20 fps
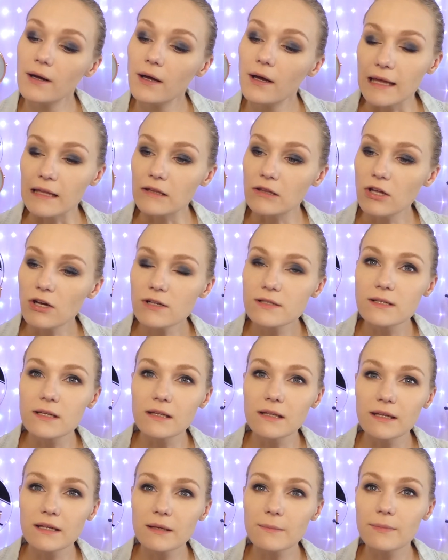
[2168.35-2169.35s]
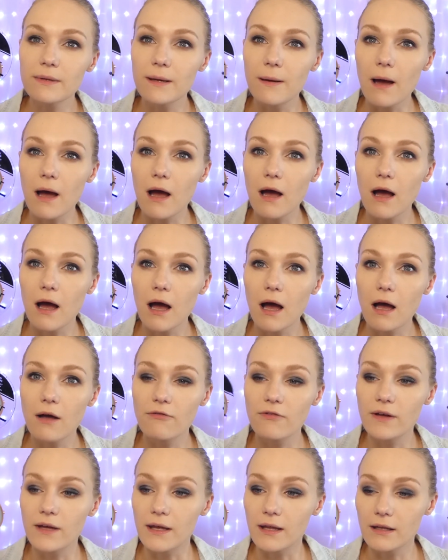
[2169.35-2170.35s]
It looks a little bit of
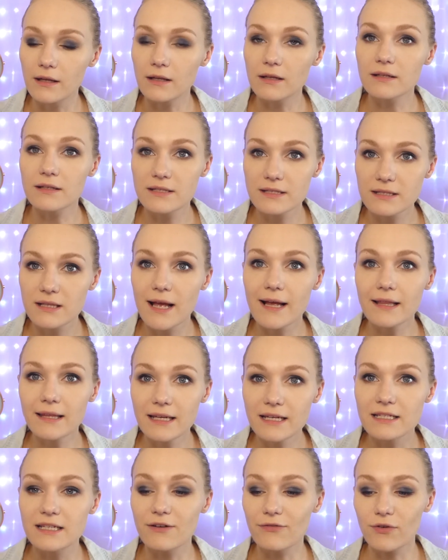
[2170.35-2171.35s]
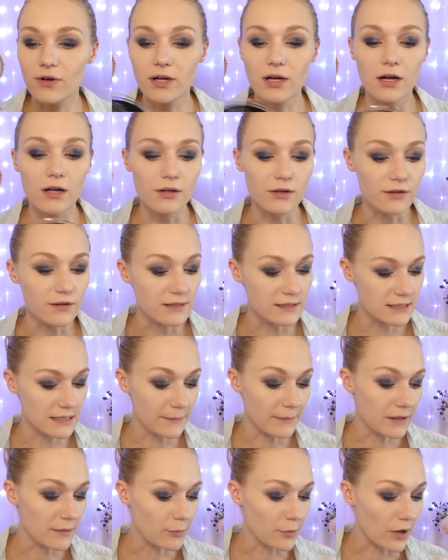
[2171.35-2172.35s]
a slightly different color than some
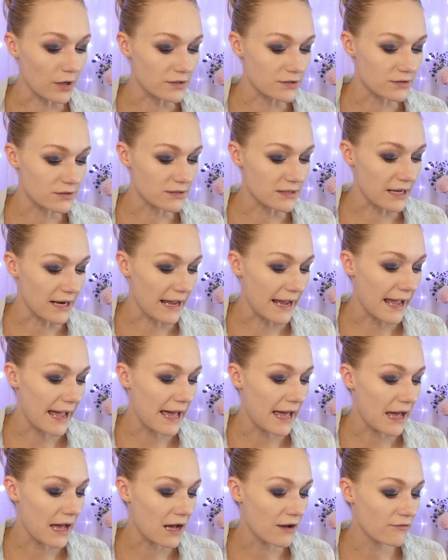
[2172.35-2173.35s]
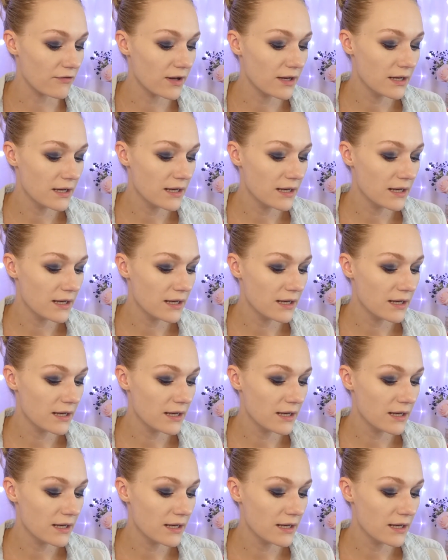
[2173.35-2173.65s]
of the bronzers that I have.